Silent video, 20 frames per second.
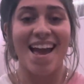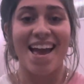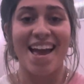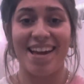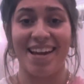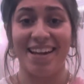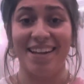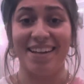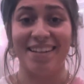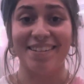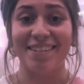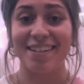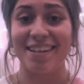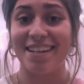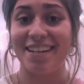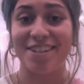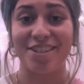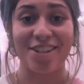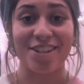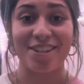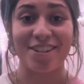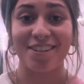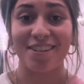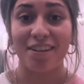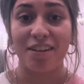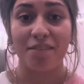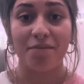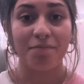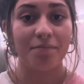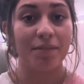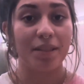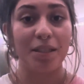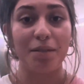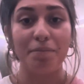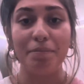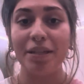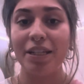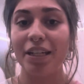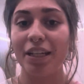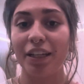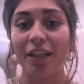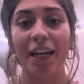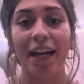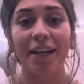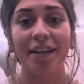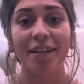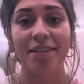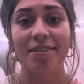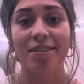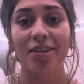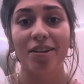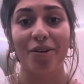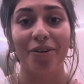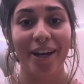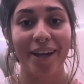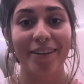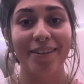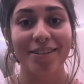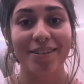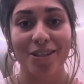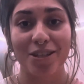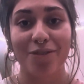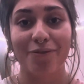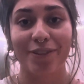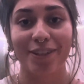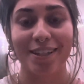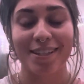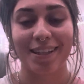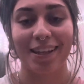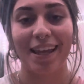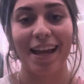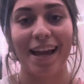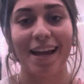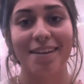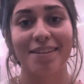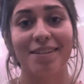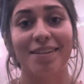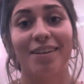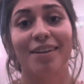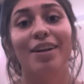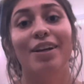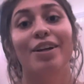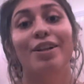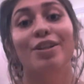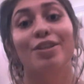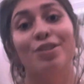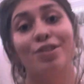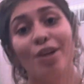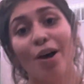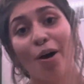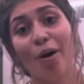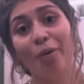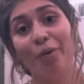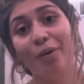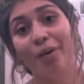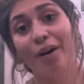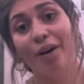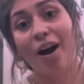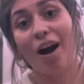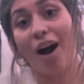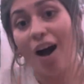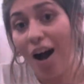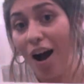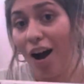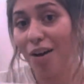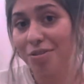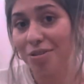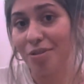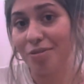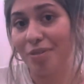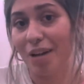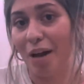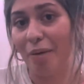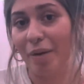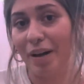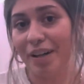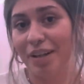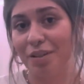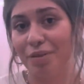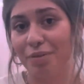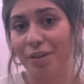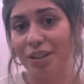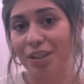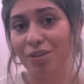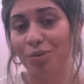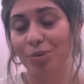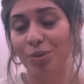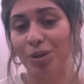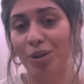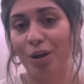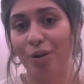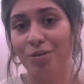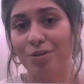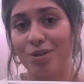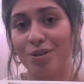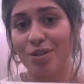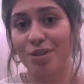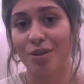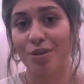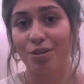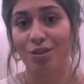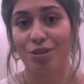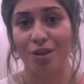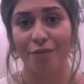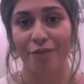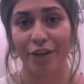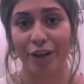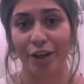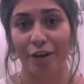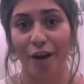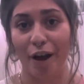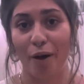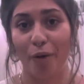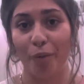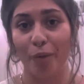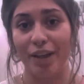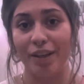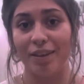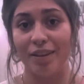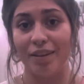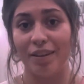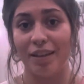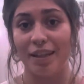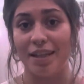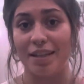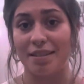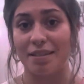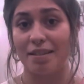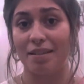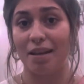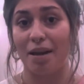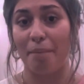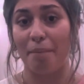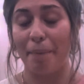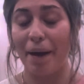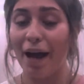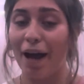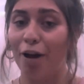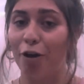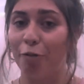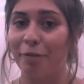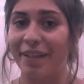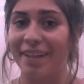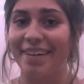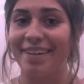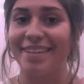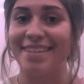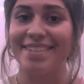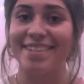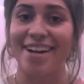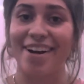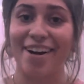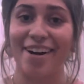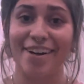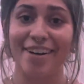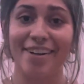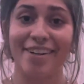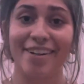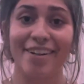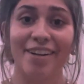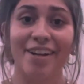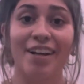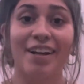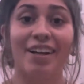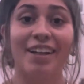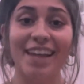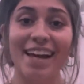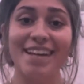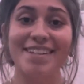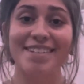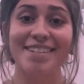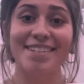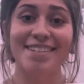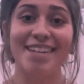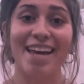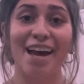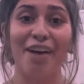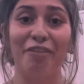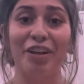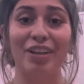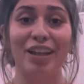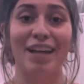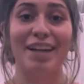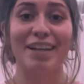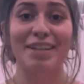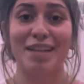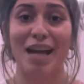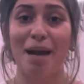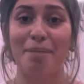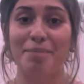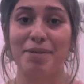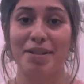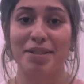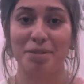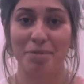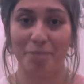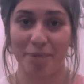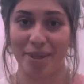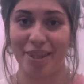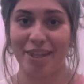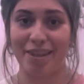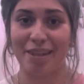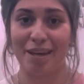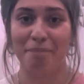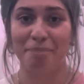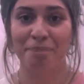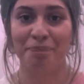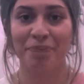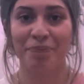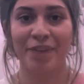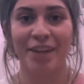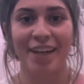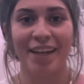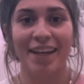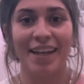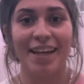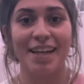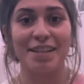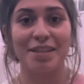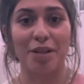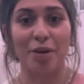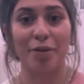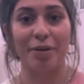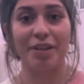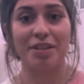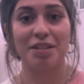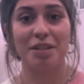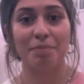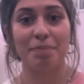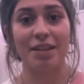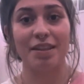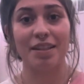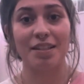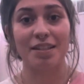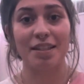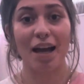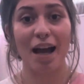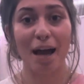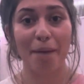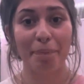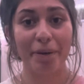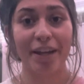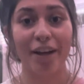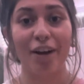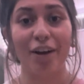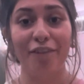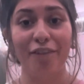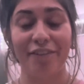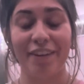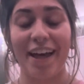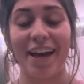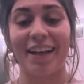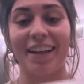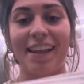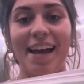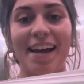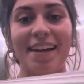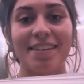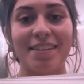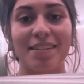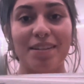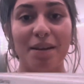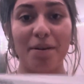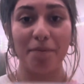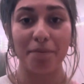and it's just immediately I could see, okay, this is for this class. So also not wanting to read through the notes to figure out what it's about, because our classes have a lot of topics within them, is going to be the topic of that class.